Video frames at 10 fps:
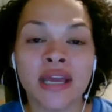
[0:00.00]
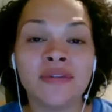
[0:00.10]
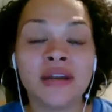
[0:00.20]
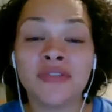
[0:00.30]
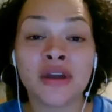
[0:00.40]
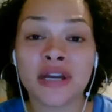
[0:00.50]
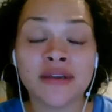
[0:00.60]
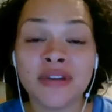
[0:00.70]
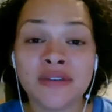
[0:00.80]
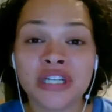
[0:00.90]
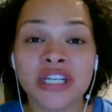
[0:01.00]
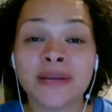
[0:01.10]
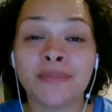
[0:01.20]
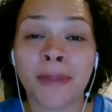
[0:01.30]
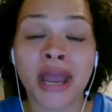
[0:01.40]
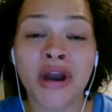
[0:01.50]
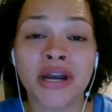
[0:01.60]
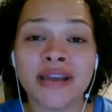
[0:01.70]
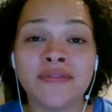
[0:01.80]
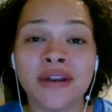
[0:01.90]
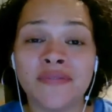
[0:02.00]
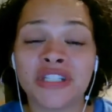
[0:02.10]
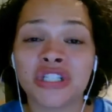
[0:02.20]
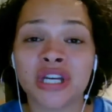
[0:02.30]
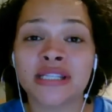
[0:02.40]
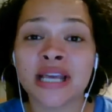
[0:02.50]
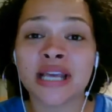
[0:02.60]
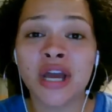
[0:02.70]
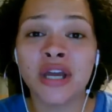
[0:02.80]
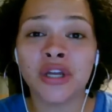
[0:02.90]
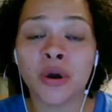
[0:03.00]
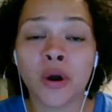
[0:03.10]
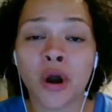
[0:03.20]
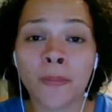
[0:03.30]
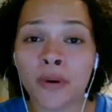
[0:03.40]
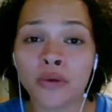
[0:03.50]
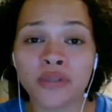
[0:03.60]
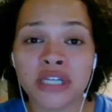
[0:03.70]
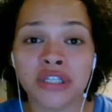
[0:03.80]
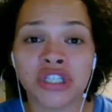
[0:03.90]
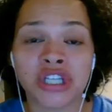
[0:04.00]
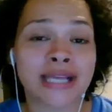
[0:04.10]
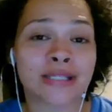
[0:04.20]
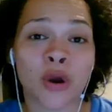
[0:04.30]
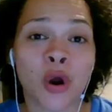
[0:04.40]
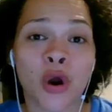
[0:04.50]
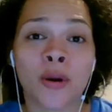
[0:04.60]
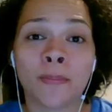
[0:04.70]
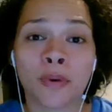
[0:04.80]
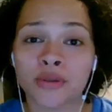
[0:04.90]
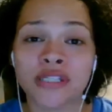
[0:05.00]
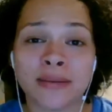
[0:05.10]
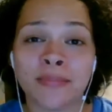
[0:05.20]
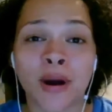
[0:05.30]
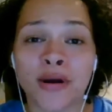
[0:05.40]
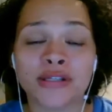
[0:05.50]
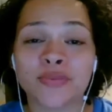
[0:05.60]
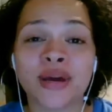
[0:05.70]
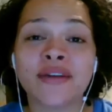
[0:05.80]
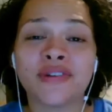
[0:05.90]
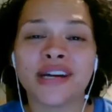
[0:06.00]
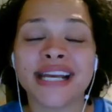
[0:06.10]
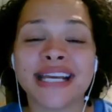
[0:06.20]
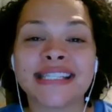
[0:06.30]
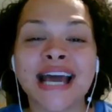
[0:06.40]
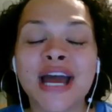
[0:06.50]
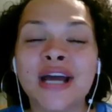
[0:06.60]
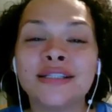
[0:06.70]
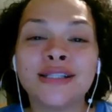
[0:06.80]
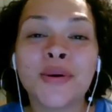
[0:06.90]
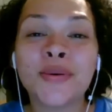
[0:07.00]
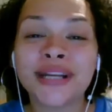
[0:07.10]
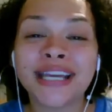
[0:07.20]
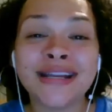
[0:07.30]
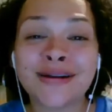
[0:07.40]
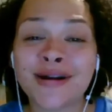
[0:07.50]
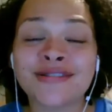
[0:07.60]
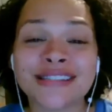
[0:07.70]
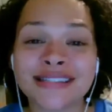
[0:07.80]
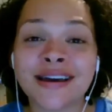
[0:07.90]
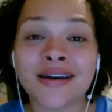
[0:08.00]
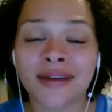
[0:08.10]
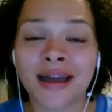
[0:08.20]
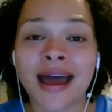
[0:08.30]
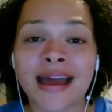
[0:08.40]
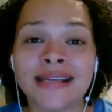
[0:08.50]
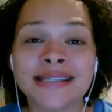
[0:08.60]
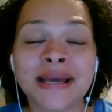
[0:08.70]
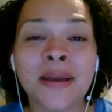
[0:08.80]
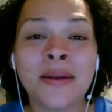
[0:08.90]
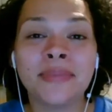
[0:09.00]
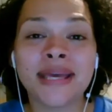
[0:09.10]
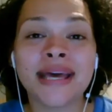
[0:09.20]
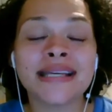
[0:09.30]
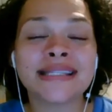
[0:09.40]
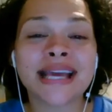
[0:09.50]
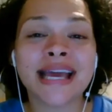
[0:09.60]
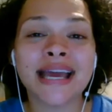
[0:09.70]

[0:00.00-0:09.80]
even if they're even if she didn't prepare it, even if it's just, you know, her protein shakes or her protein bars or whatever it is, don't eat her stuff, guys, because